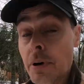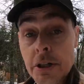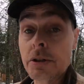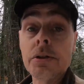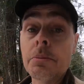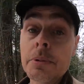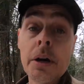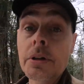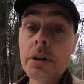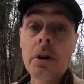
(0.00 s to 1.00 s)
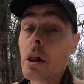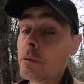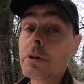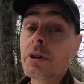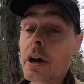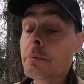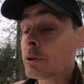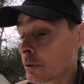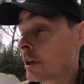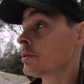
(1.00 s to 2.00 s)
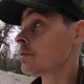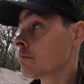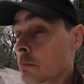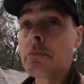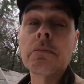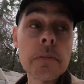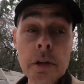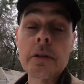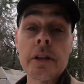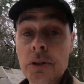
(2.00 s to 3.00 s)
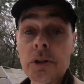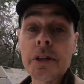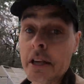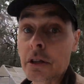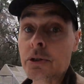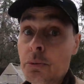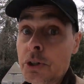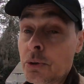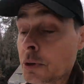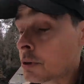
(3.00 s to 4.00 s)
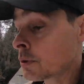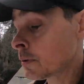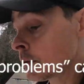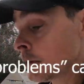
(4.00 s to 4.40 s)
Branches come down here all of the time, so that's that's a good endless resource.